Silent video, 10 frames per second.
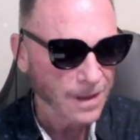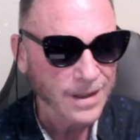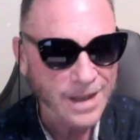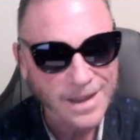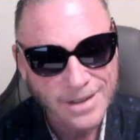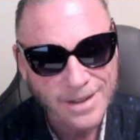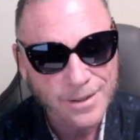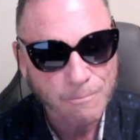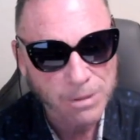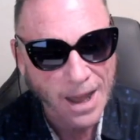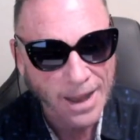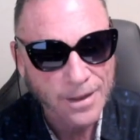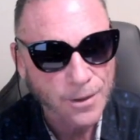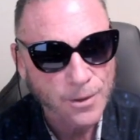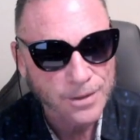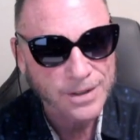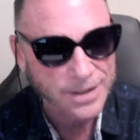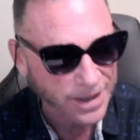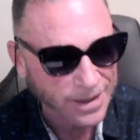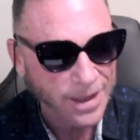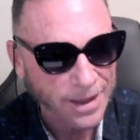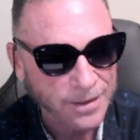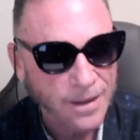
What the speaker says: Yes, it's black. You could say that.